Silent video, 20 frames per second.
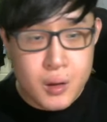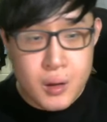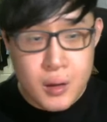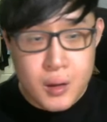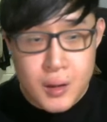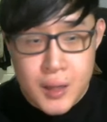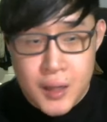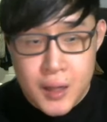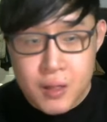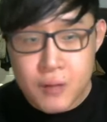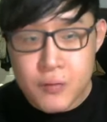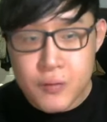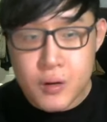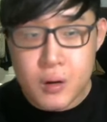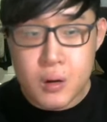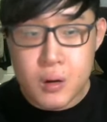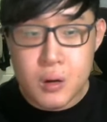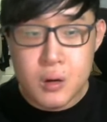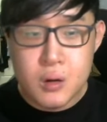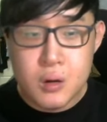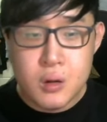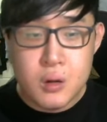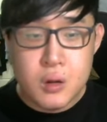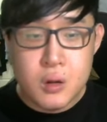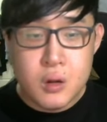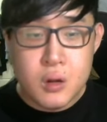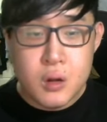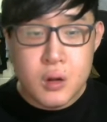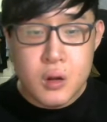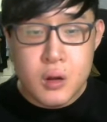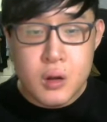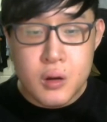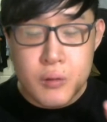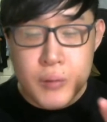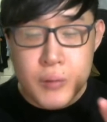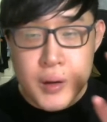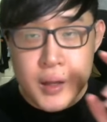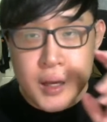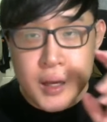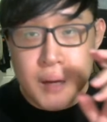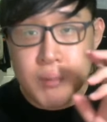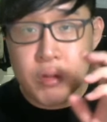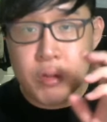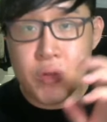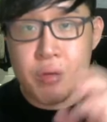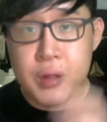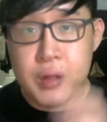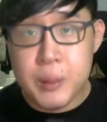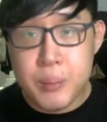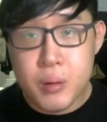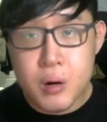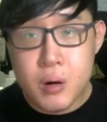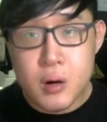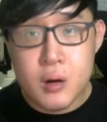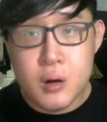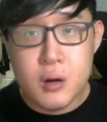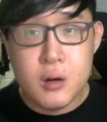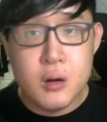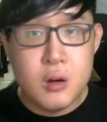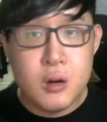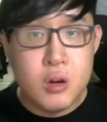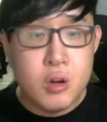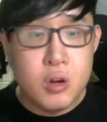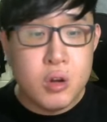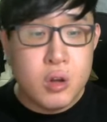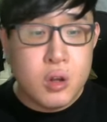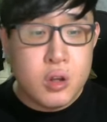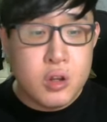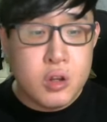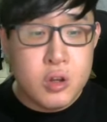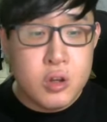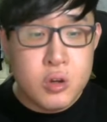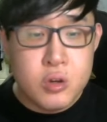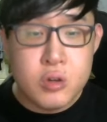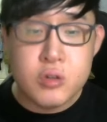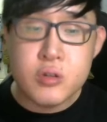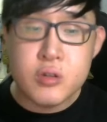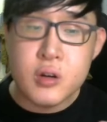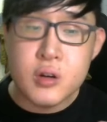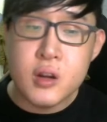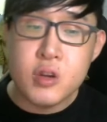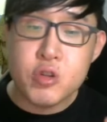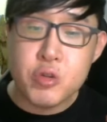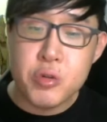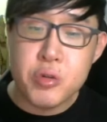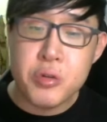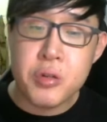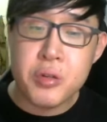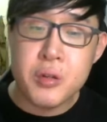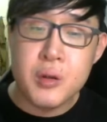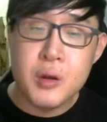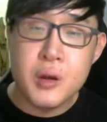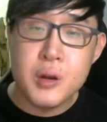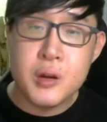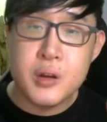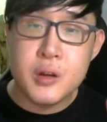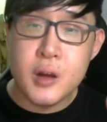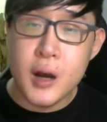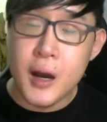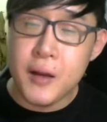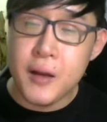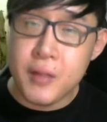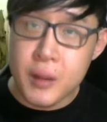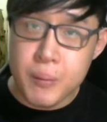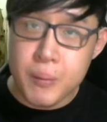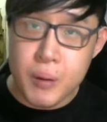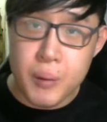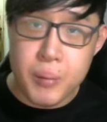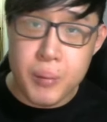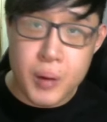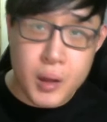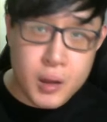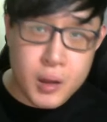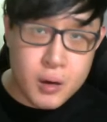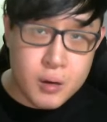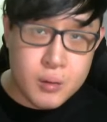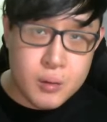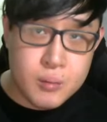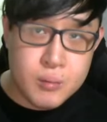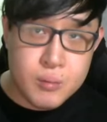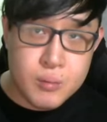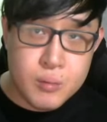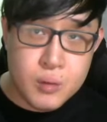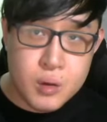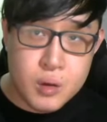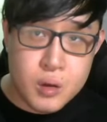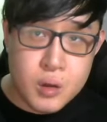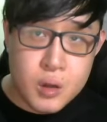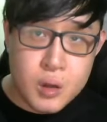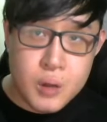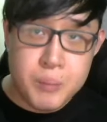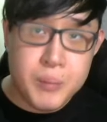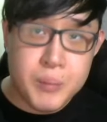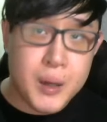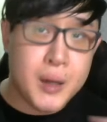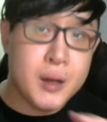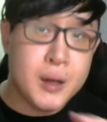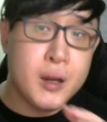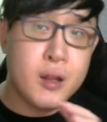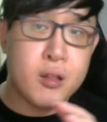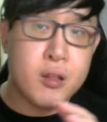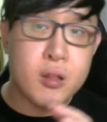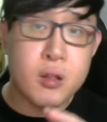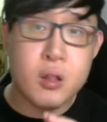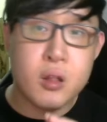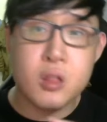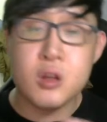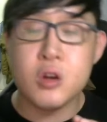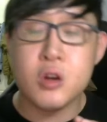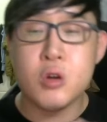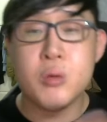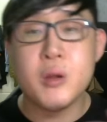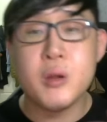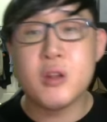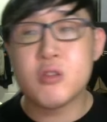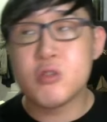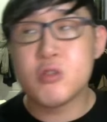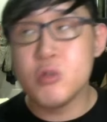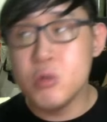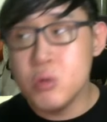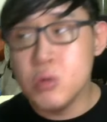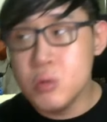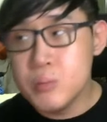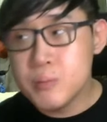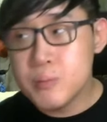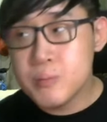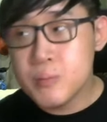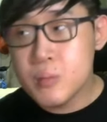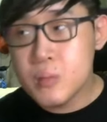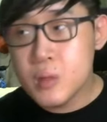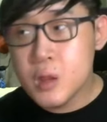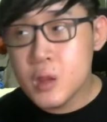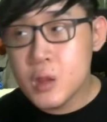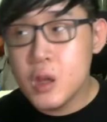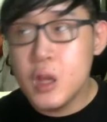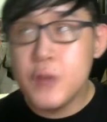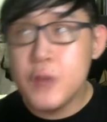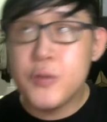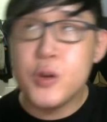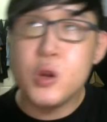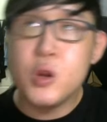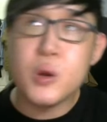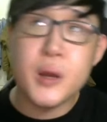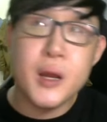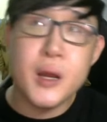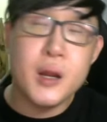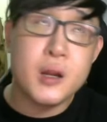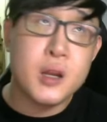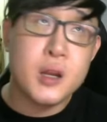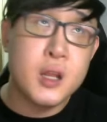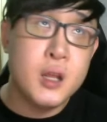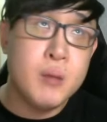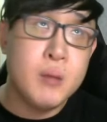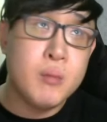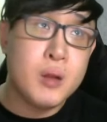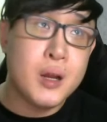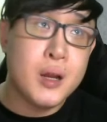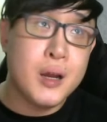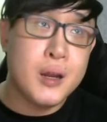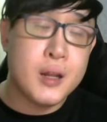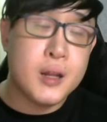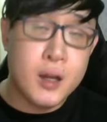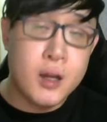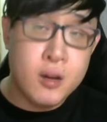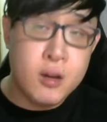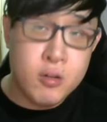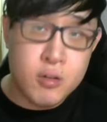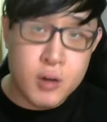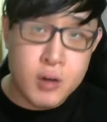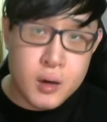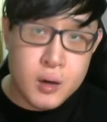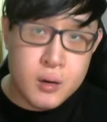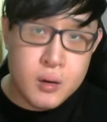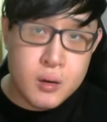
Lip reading: Last of all, when it comes to support, you usually choose the hard support player. But this is not always true. If you look at a team like Tundra,